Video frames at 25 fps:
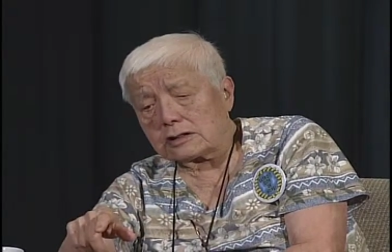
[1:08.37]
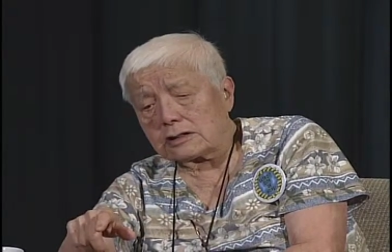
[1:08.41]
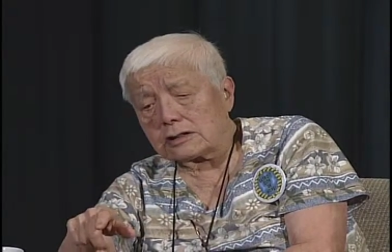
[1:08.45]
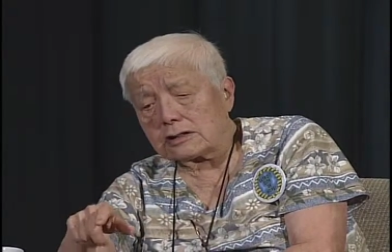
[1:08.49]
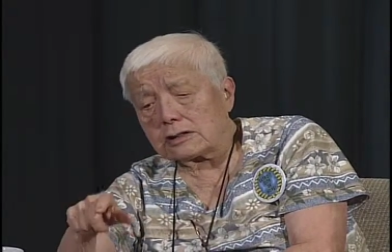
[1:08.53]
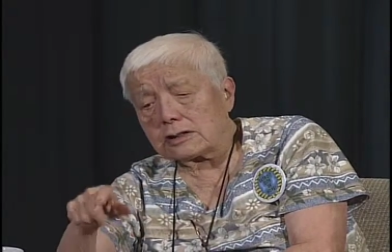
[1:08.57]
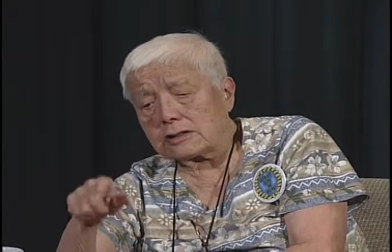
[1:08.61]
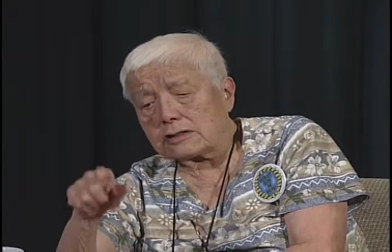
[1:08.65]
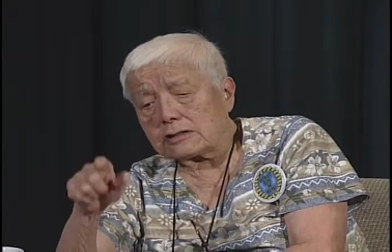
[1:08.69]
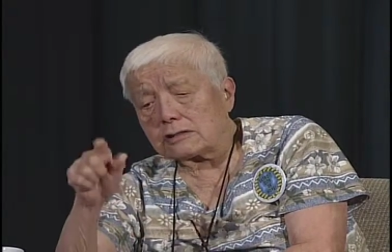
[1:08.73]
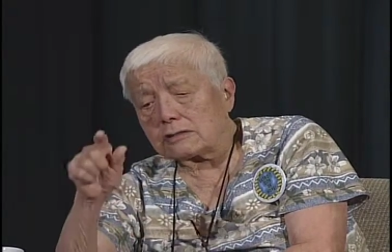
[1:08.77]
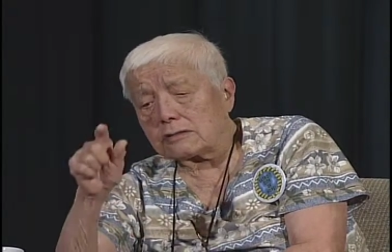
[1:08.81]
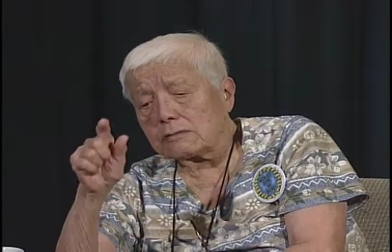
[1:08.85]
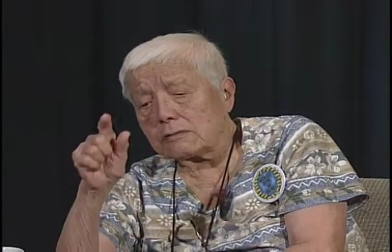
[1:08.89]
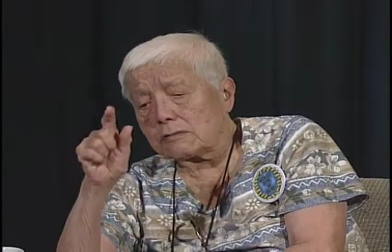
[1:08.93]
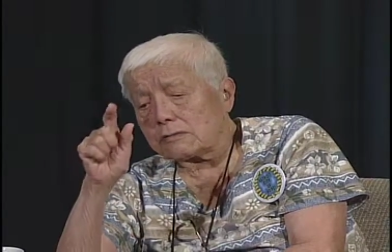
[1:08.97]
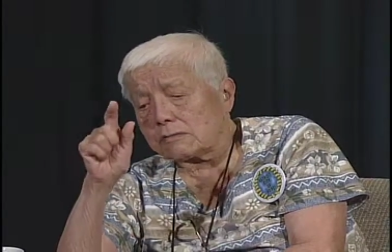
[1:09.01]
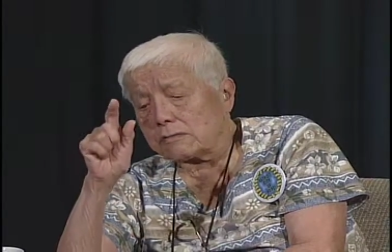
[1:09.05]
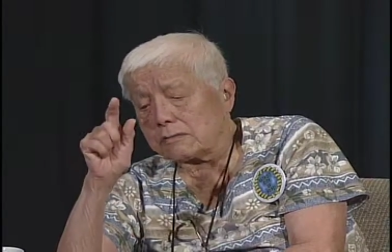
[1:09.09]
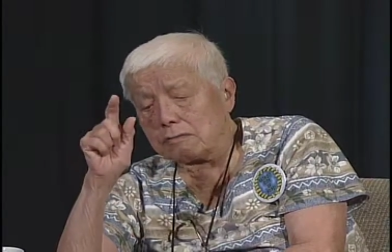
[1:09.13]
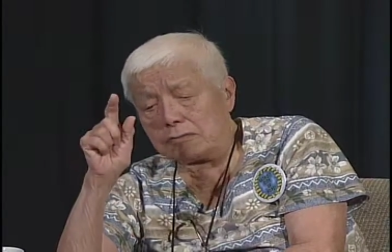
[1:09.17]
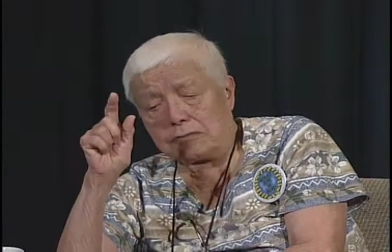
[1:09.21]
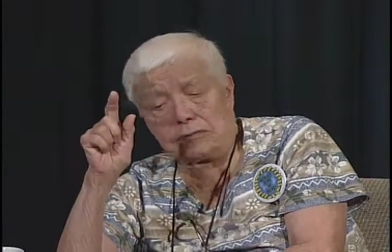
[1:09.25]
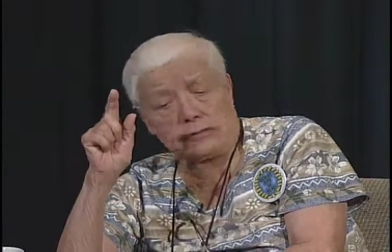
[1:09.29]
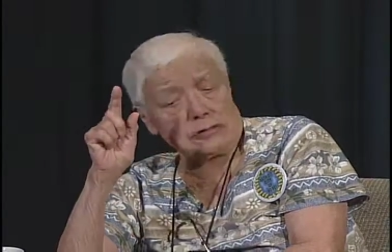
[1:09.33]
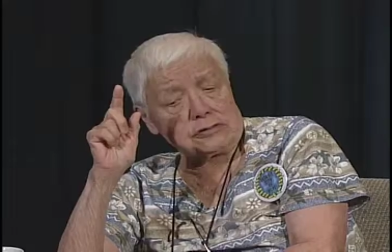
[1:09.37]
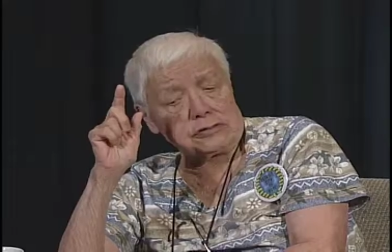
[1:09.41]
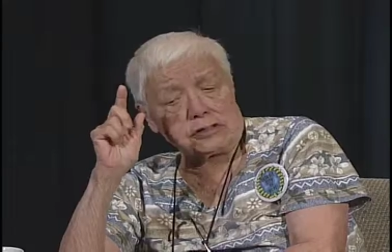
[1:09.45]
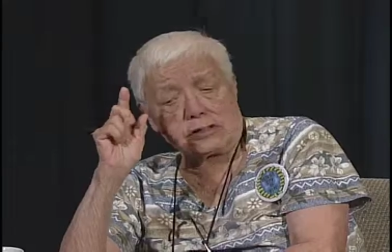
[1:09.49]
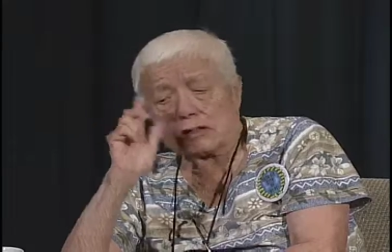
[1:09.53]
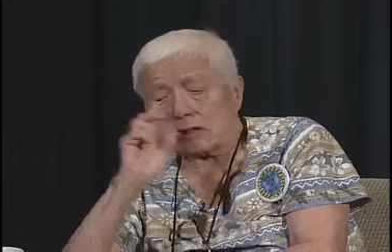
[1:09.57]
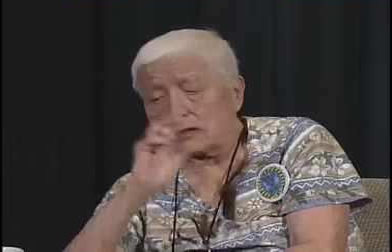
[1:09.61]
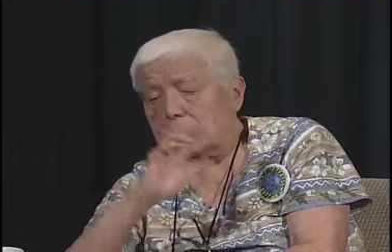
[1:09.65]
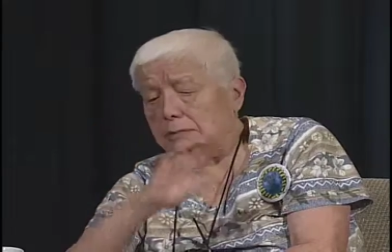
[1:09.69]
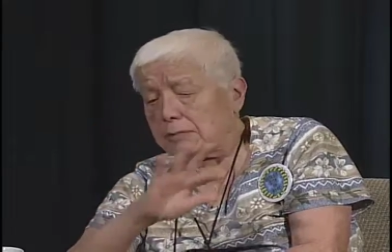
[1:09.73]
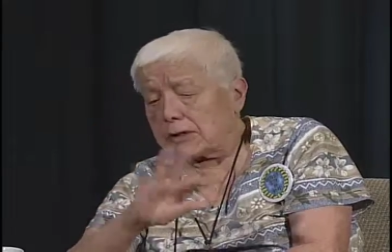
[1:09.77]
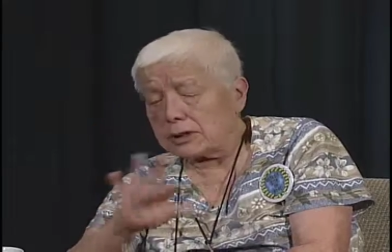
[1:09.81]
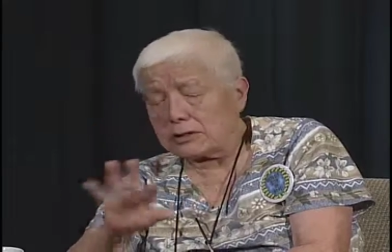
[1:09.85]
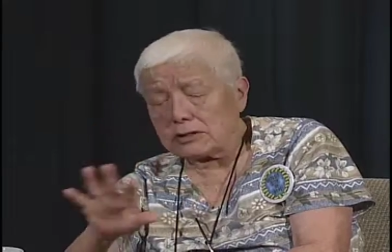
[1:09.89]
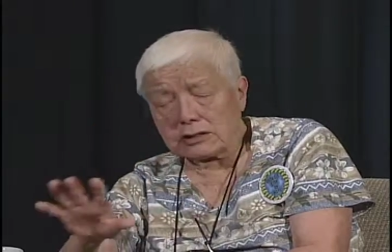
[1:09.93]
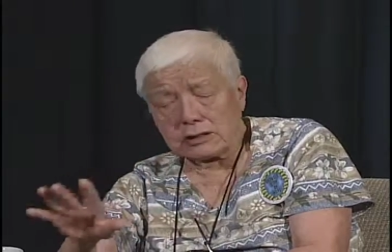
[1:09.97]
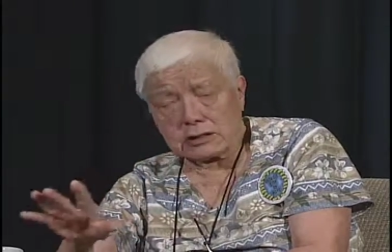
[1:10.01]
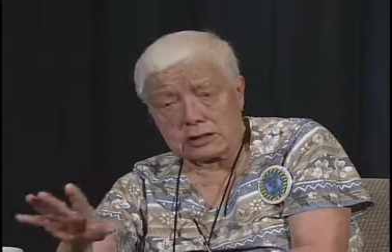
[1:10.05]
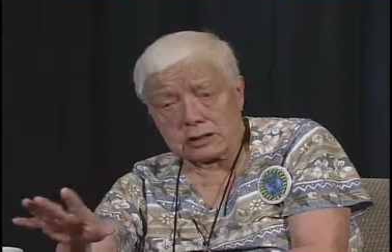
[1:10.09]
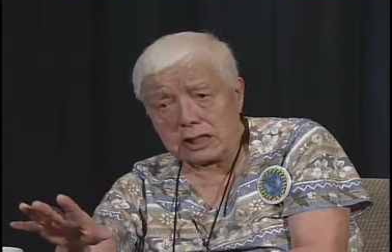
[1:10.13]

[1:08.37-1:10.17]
He said, you're, you're just a bunch of